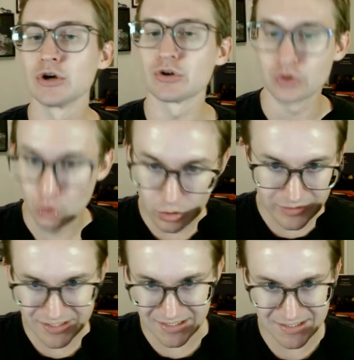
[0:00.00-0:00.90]
Google
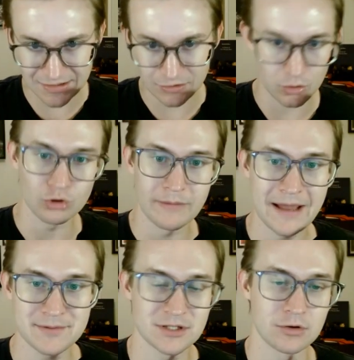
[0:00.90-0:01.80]
Assistant, Google
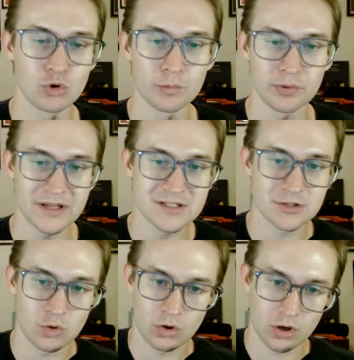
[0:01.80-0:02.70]
Maps, and Google Play
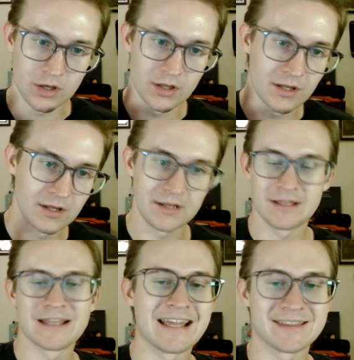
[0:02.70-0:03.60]
Store
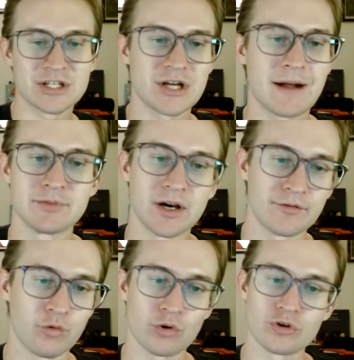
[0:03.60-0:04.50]
get the job done
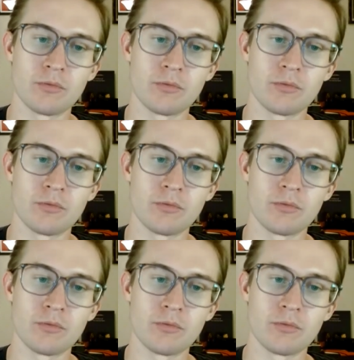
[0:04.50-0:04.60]
for you.